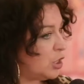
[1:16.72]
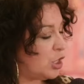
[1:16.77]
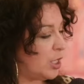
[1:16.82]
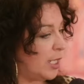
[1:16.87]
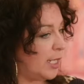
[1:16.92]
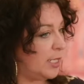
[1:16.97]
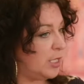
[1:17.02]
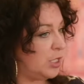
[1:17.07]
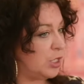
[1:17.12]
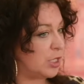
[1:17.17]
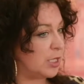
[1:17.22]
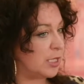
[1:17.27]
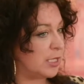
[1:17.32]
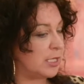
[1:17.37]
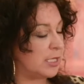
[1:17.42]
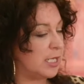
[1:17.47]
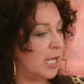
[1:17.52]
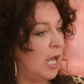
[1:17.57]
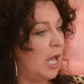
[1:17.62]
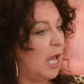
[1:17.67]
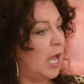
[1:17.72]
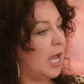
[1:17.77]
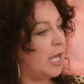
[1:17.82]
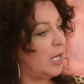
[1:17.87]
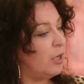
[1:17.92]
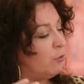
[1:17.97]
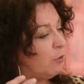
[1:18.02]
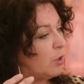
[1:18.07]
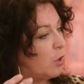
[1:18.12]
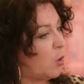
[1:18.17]
changes.
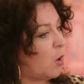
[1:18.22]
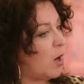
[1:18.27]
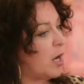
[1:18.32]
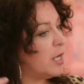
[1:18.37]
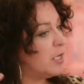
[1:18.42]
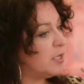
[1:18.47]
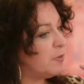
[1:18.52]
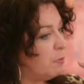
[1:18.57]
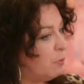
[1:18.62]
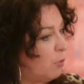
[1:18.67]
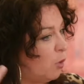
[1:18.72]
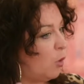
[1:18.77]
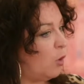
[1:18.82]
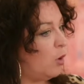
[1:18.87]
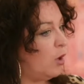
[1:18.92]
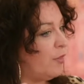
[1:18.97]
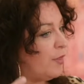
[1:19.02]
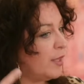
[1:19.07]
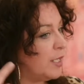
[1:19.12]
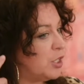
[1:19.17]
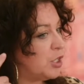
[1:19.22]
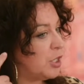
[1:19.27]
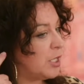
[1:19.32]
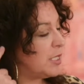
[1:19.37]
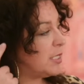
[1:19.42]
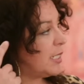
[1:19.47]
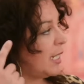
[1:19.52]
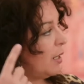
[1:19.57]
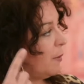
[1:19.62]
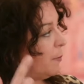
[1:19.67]
And it requires more than
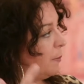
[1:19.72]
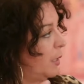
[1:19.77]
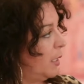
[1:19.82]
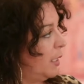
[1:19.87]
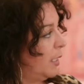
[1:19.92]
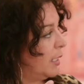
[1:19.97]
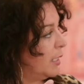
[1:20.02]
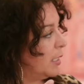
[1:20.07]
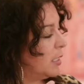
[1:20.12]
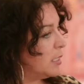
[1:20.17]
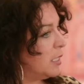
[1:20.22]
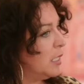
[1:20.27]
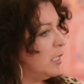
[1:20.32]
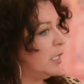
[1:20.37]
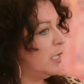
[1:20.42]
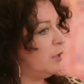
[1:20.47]
just our mind.